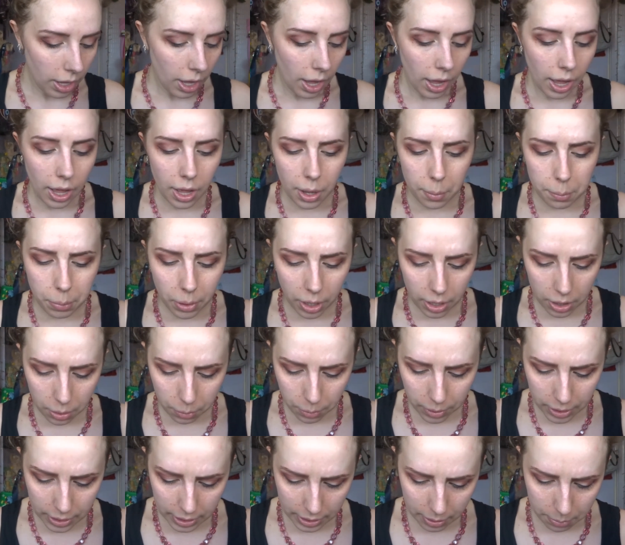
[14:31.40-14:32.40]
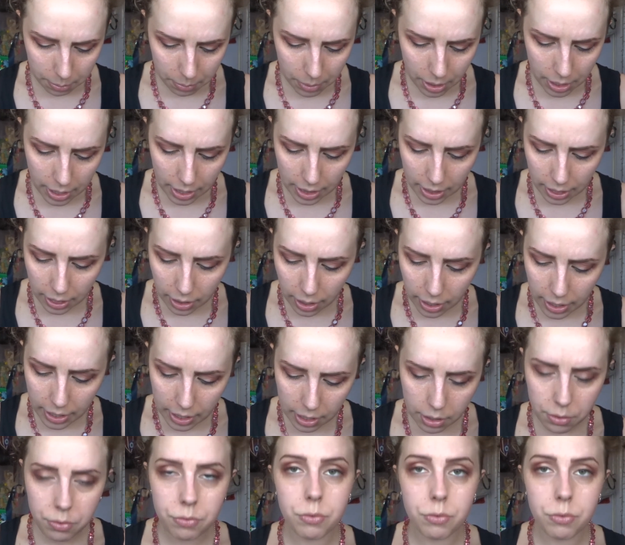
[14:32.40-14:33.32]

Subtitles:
By the way, my liner